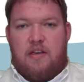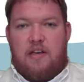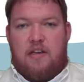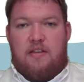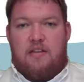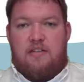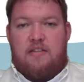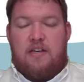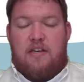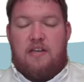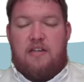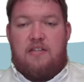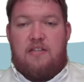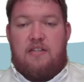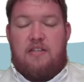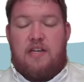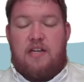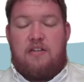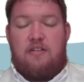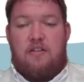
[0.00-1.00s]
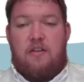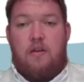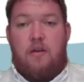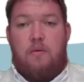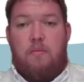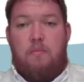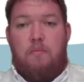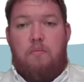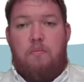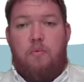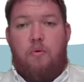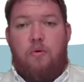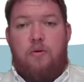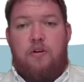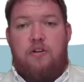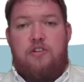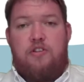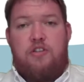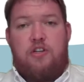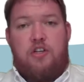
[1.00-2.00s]
In this case, it's actually
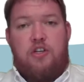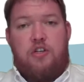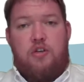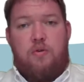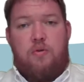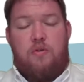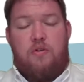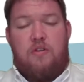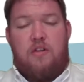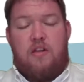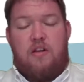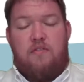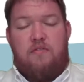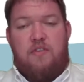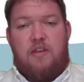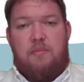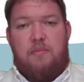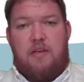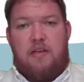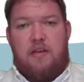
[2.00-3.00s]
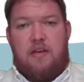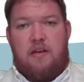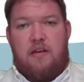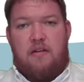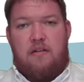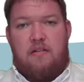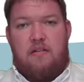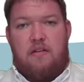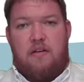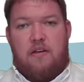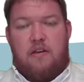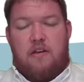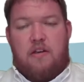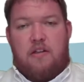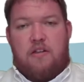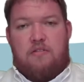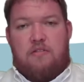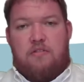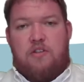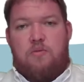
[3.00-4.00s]
more secure than a VPN.
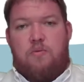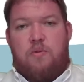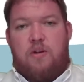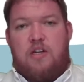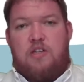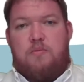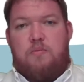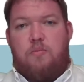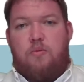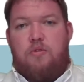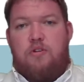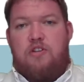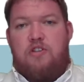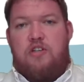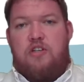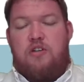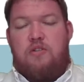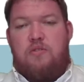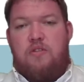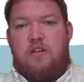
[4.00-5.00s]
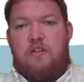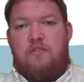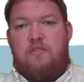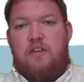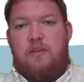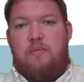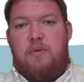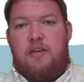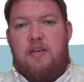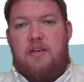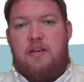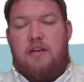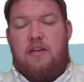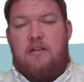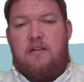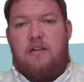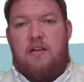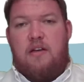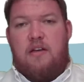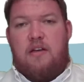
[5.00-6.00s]
The reason why it's more secure than a
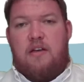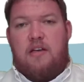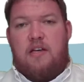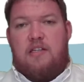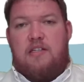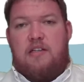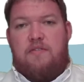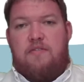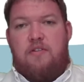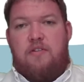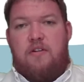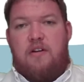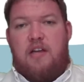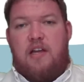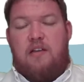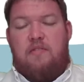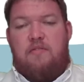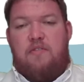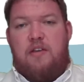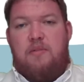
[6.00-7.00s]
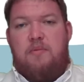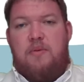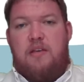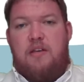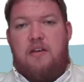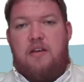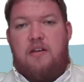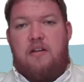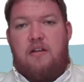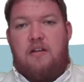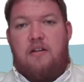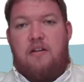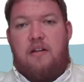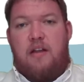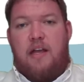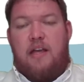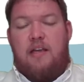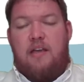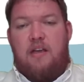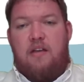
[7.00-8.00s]
VPN is if you're in a
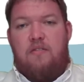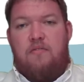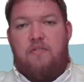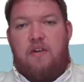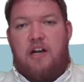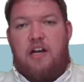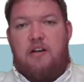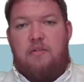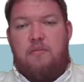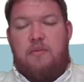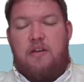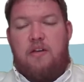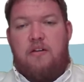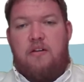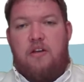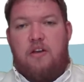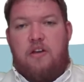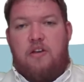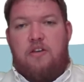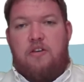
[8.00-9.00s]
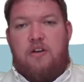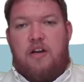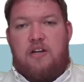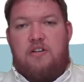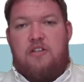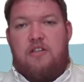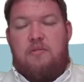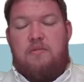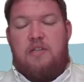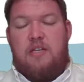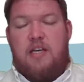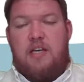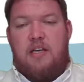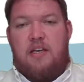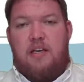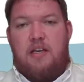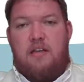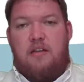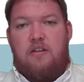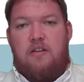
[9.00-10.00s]
VPN-like environment, you're actually
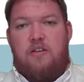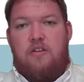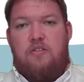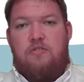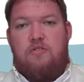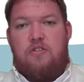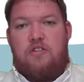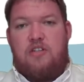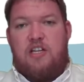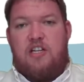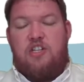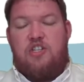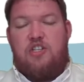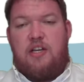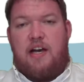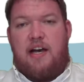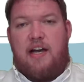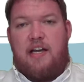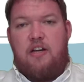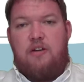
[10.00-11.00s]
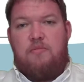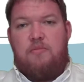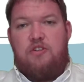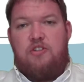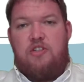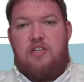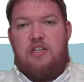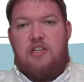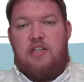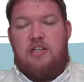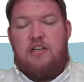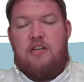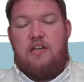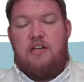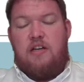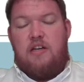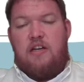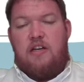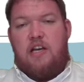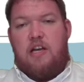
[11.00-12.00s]
taking the user's entire machine
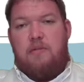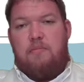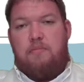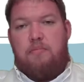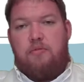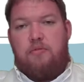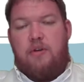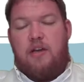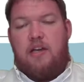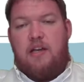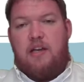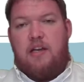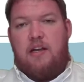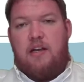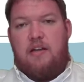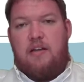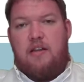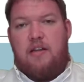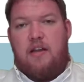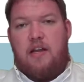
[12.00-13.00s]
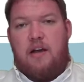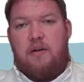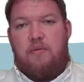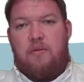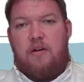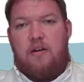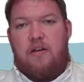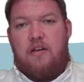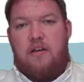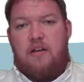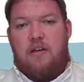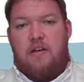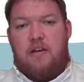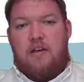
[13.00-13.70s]
and bringing it into the network.